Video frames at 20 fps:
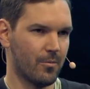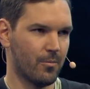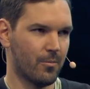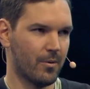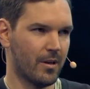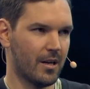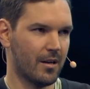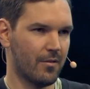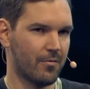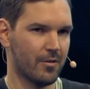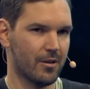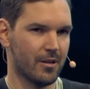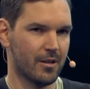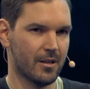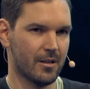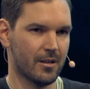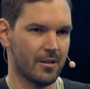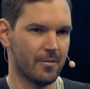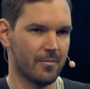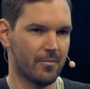we have
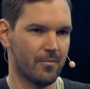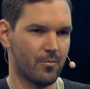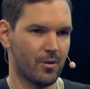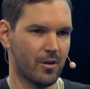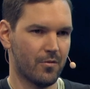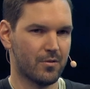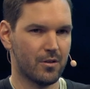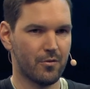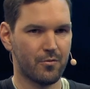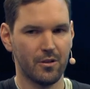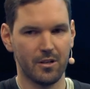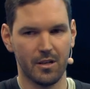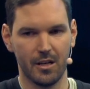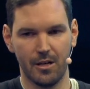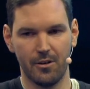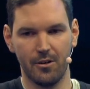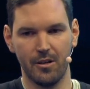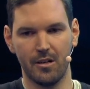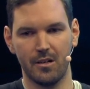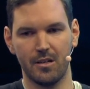uh, we have different
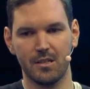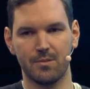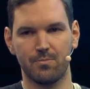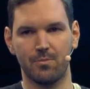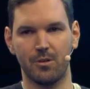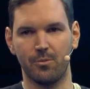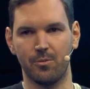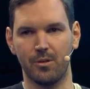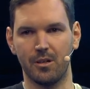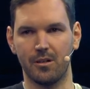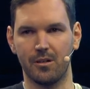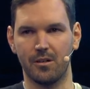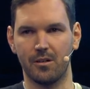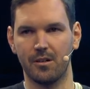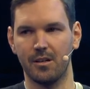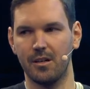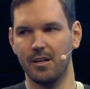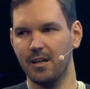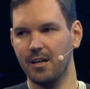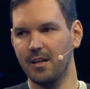areas where we
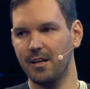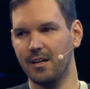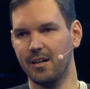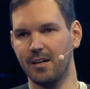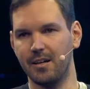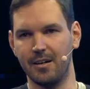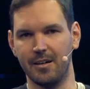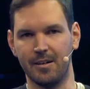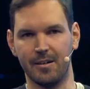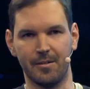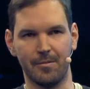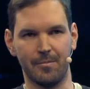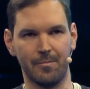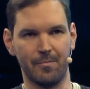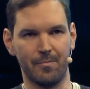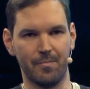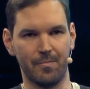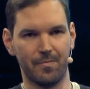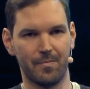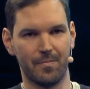are
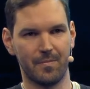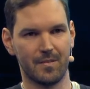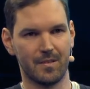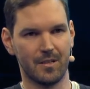um,